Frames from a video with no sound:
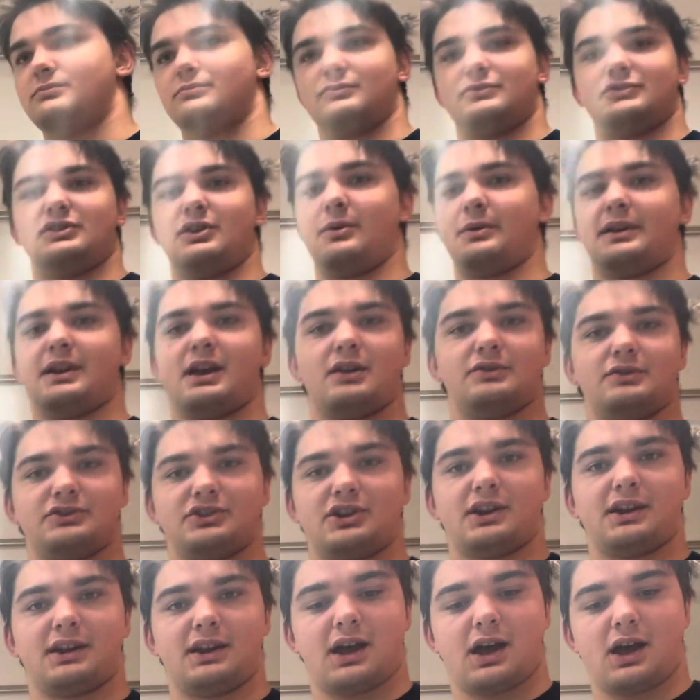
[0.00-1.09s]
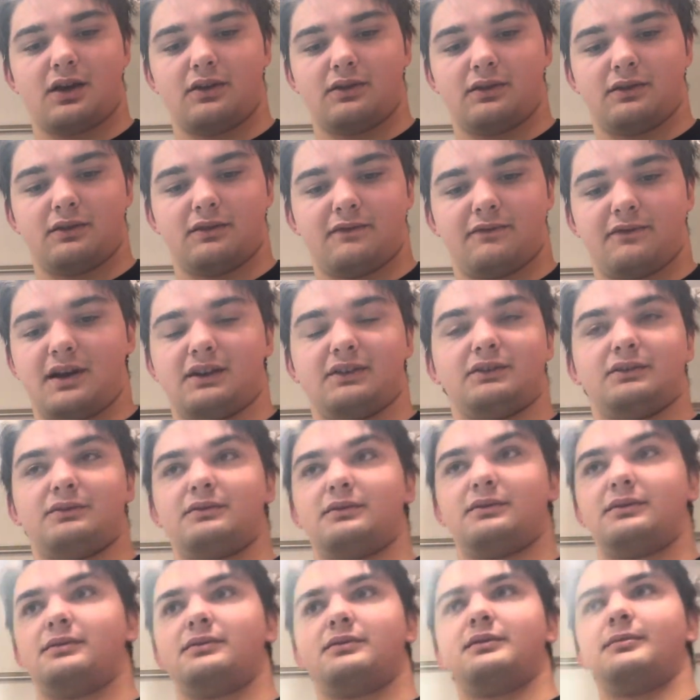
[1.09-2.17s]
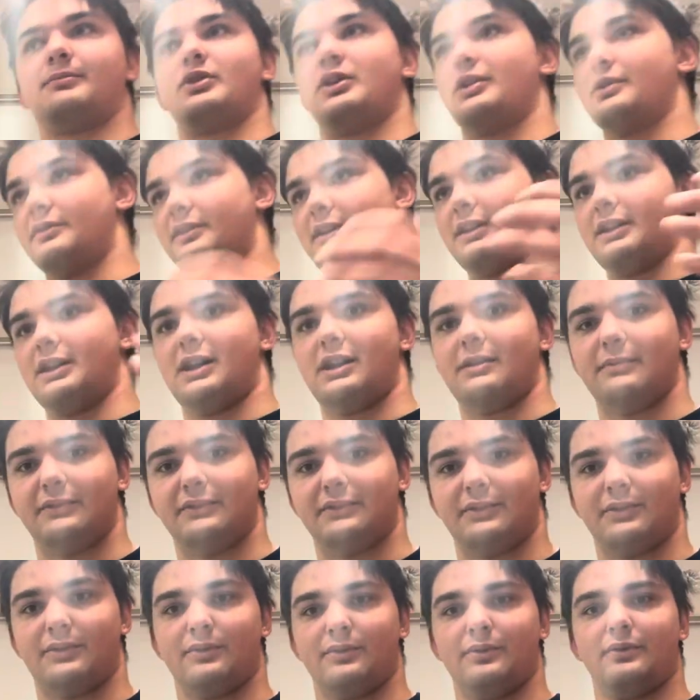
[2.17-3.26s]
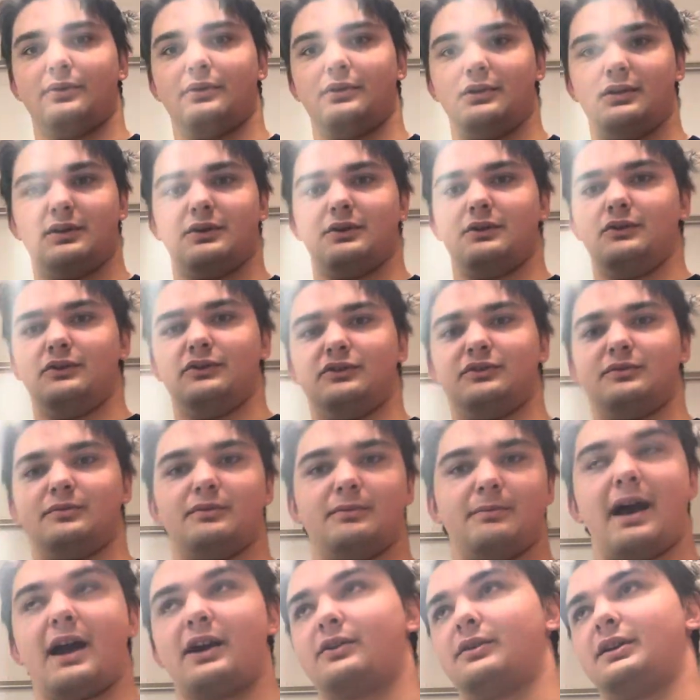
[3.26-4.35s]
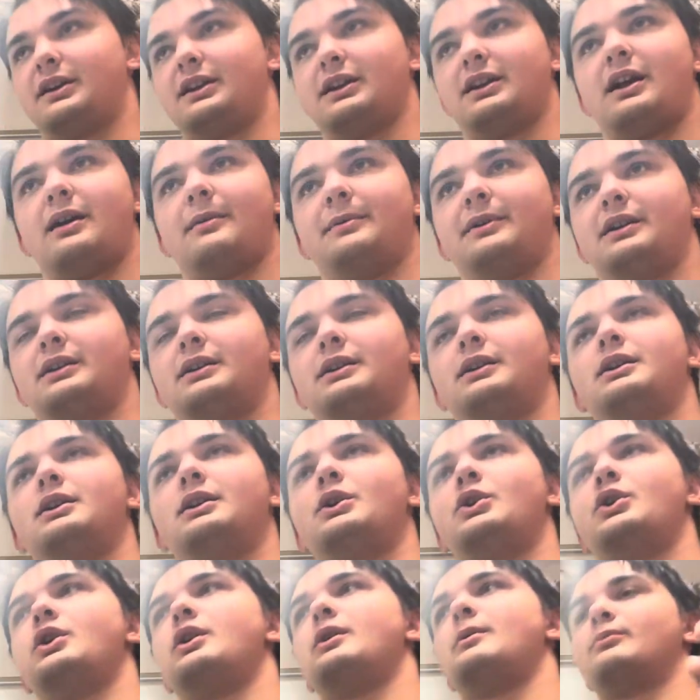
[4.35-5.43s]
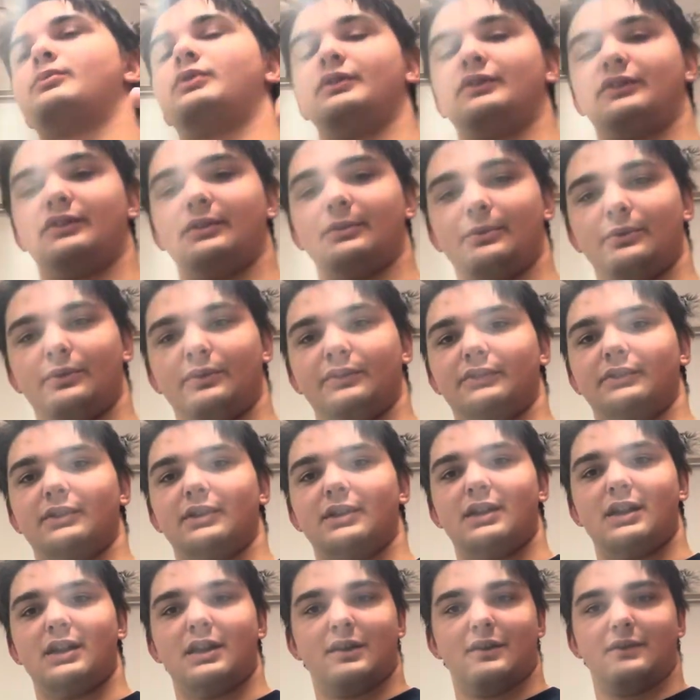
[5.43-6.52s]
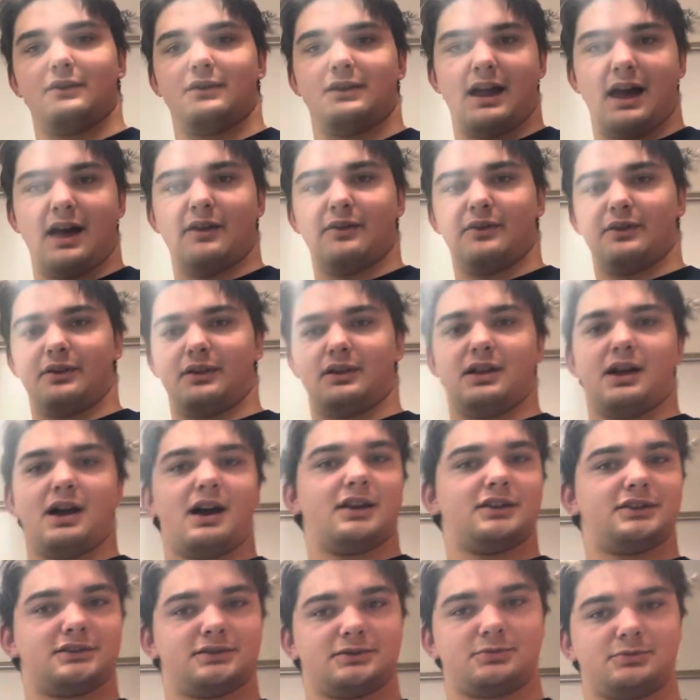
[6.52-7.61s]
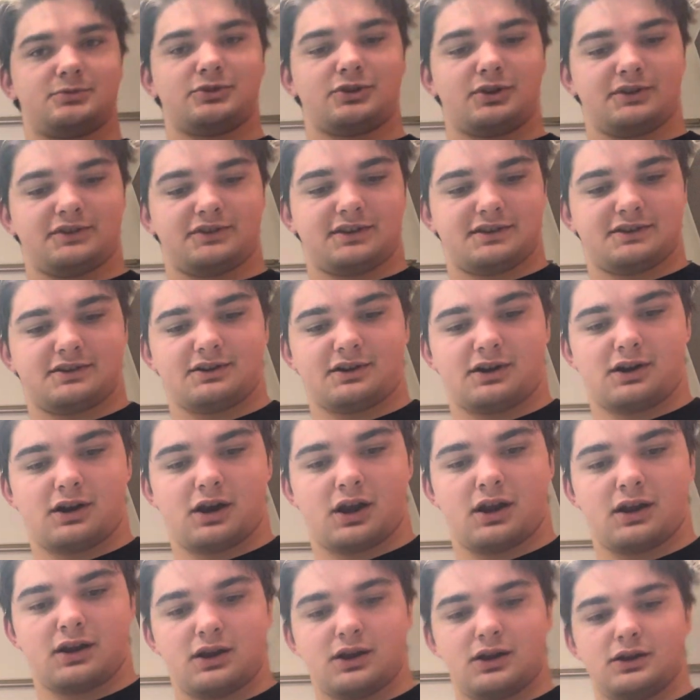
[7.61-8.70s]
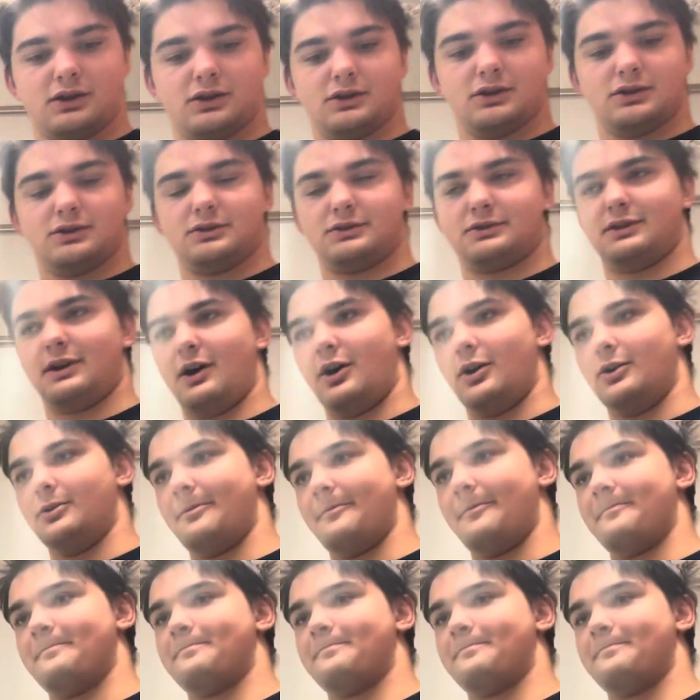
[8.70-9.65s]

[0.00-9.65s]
slowing down, shutting down, affects the broader economy as a whole, using macroeconomic principles gathered in class. So let's get started. So